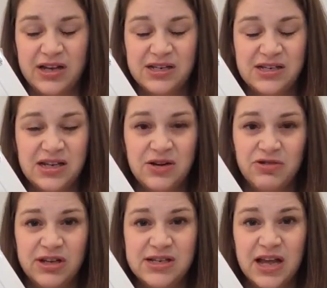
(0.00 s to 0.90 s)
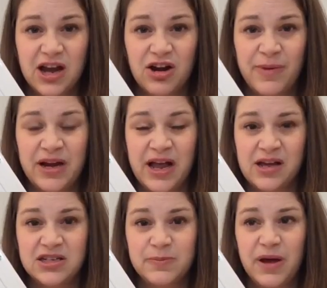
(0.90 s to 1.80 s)
I didn't really take care of my
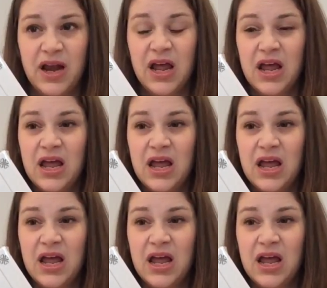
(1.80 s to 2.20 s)
nails, but